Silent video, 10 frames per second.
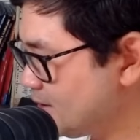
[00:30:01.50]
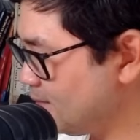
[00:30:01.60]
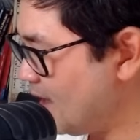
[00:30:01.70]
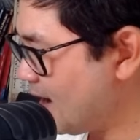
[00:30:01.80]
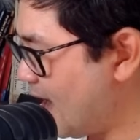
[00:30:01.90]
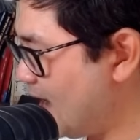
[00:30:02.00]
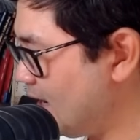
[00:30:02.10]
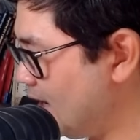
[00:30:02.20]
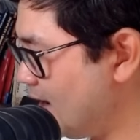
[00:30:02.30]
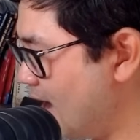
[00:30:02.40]
the black cat,
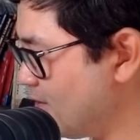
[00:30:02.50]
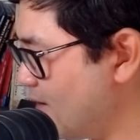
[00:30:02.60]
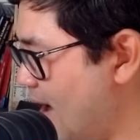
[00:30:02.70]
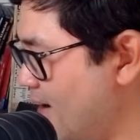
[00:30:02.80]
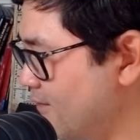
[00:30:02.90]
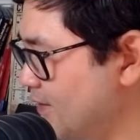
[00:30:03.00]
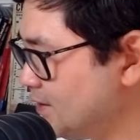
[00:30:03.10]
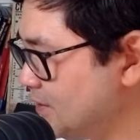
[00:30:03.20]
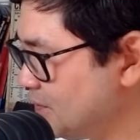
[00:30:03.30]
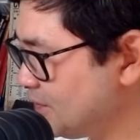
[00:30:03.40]
and now you have the
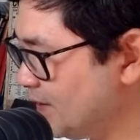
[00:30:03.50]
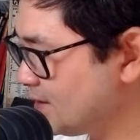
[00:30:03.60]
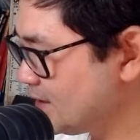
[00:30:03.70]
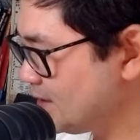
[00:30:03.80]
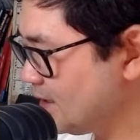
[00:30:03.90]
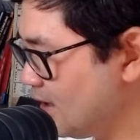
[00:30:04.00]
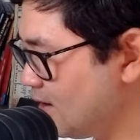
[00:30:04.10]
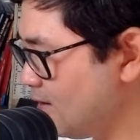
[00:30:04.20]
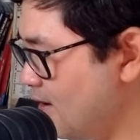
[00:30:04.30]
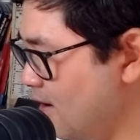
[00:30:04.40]
two sphinxes
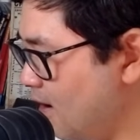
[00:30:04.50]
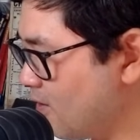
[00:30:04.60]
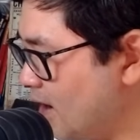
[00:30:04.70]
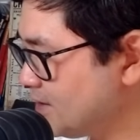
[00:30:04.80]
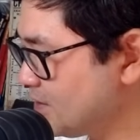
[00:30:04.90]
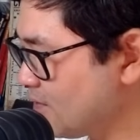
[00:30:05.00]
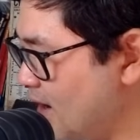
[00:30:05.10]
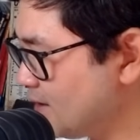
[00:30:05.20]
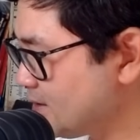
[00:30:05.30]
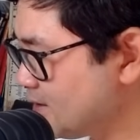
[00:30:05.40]
here across your
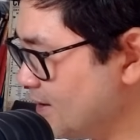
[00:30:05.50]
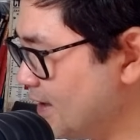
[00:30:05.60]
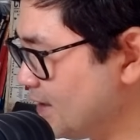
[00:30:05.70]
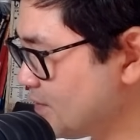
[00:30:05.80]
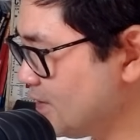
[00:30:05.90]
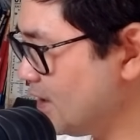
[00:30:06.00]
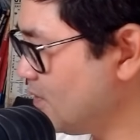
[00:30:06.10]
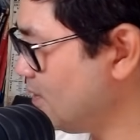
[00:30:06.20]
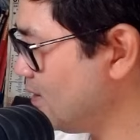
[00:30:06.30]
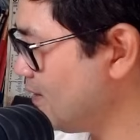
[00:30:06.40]
cross. That's really
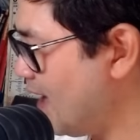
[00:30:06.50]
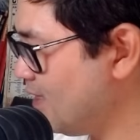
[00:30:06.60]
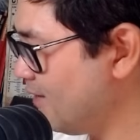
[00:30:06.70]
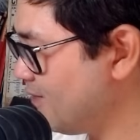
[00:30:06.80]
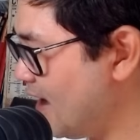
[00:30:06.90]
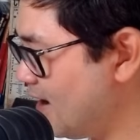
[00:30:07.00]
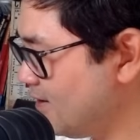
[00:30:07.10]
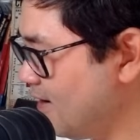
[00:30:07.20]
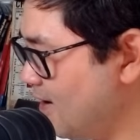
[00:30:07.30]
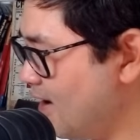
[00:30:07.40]
cool. I love that.
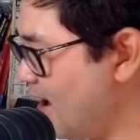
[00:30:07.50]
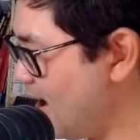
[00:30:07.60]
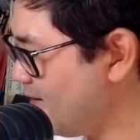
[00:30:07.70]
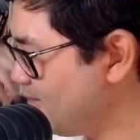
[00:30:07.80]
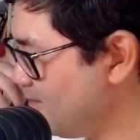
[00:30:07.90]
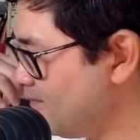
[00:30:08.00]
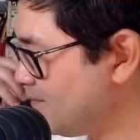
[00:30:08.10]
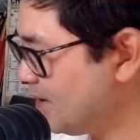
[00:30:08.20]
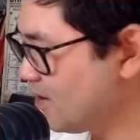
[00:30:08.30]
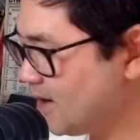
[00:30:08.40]

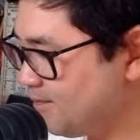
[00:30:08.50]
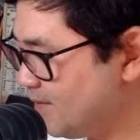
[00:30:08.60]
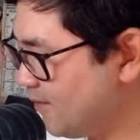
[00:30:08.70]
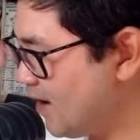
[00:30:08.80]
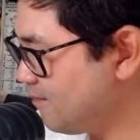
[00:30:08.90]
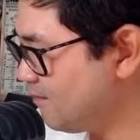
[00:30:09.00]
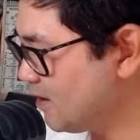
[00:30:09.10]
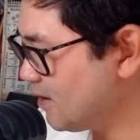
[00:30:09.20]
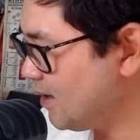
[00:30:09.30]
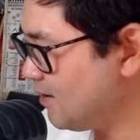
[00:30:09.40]
But you're good. You're fine.
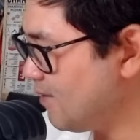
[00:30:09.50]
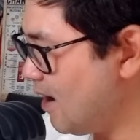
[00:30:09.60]
You're good.